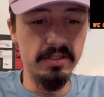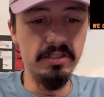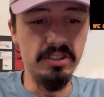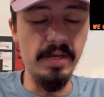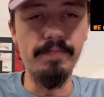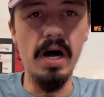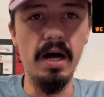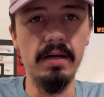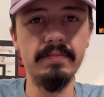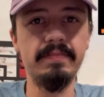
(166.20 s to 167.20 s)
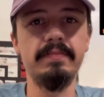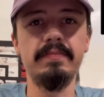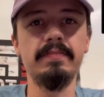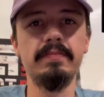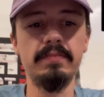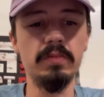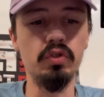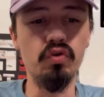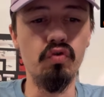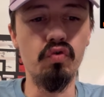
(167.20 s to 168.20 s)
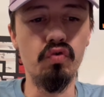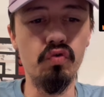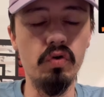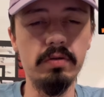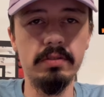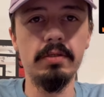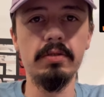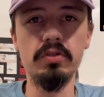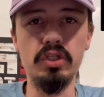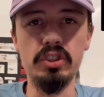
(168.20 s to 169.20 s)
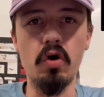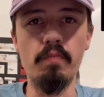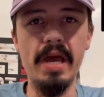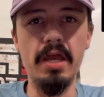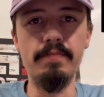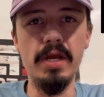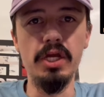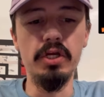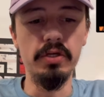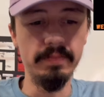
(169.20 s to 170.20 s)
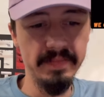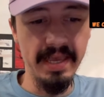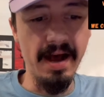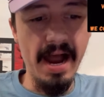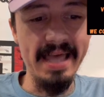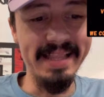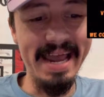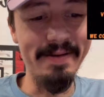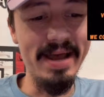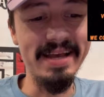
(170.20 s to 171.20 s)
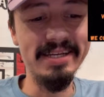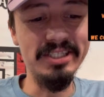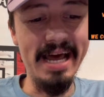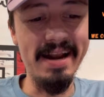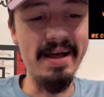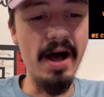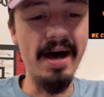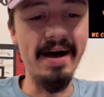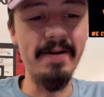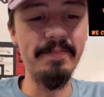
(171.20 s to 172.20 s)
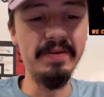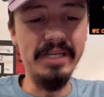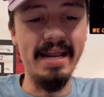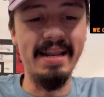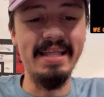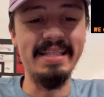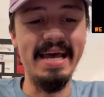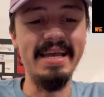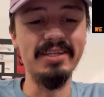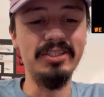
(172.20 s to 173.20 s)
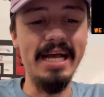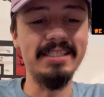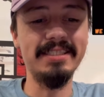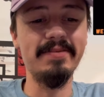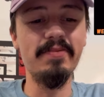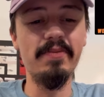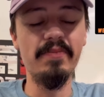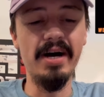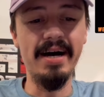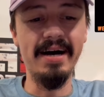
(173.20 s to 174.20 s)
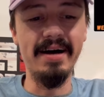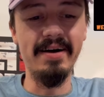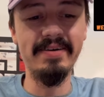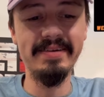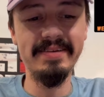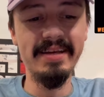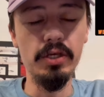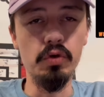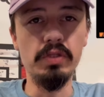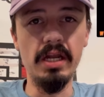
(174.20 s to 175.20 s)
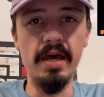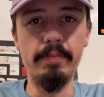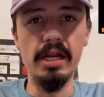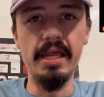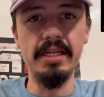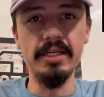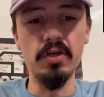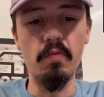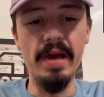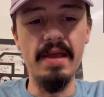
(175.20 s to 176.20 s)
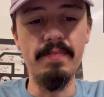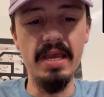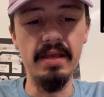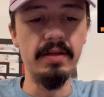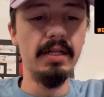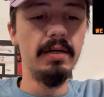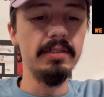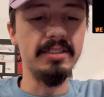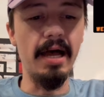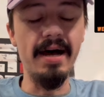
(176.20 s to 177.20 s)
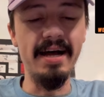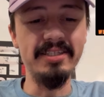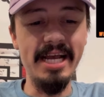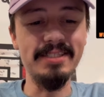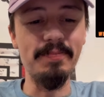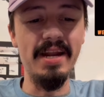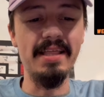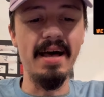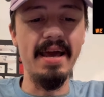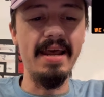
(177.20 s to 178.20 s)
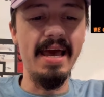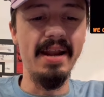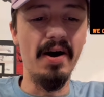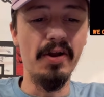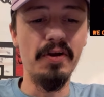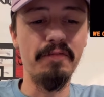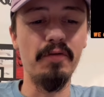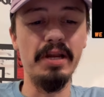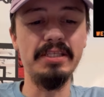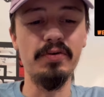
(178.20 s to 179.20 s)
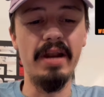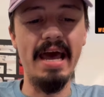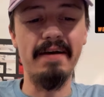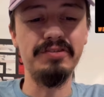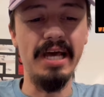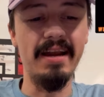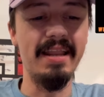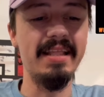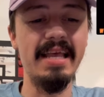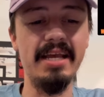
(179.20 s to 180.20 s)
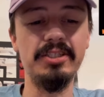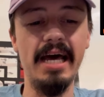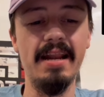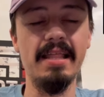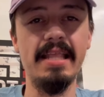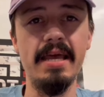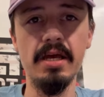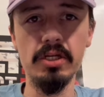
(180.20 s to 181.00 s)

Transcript: Simba, you disobey me. All right. But anyway, shout out, uh, shout out of the day. Jets, uh, you deliberately disobeyed me. Uh, Jets money line and under 42 and a half. Shout out of the day. Shout out of the day.